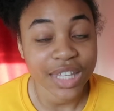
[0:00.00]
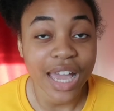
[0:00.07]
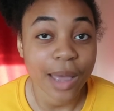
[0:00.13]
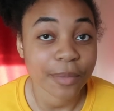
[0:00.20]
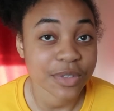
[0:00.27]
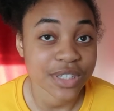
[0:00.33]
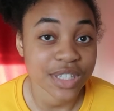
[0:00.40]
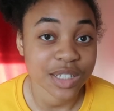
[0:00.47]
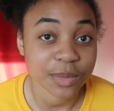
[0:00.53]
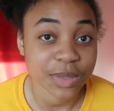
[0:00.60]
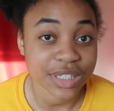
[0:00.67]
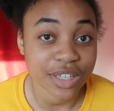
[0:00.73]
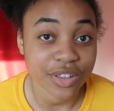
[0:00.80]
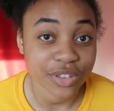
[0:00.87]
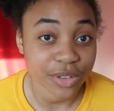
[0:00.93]
Yeah, I'm just going to
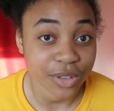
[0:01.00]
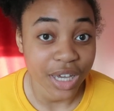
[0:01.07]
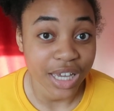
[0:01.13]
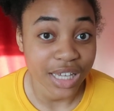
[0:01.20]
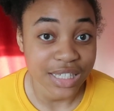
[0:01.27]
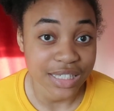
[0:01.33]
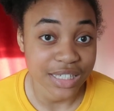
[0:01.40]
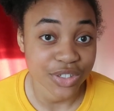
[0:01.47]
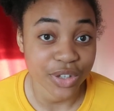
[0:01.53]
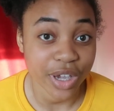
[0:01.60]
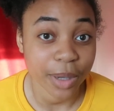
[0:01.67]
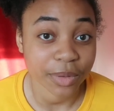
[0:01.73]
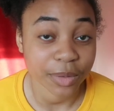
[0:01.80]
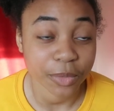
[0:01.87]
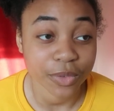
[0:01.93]
be telling you guys and
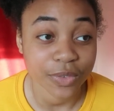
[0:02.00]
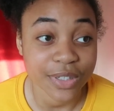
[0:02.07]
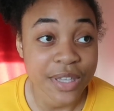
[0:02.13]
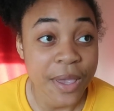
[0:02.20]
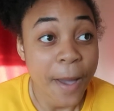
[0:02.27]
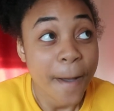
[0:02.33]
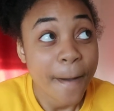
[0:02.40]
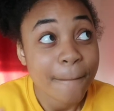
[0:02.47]
describing the movies,